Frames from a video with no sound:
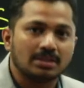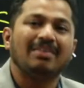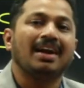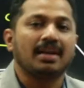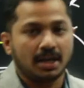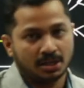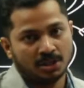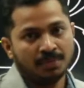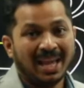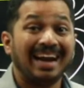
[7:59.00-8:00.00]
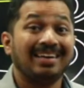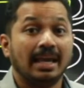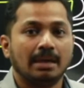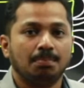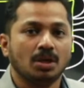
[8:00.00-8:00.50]
they will attract.
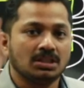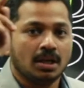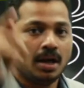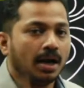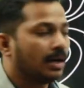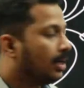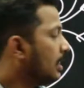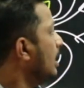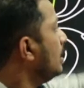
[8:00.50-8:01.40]
Unlike poles attract.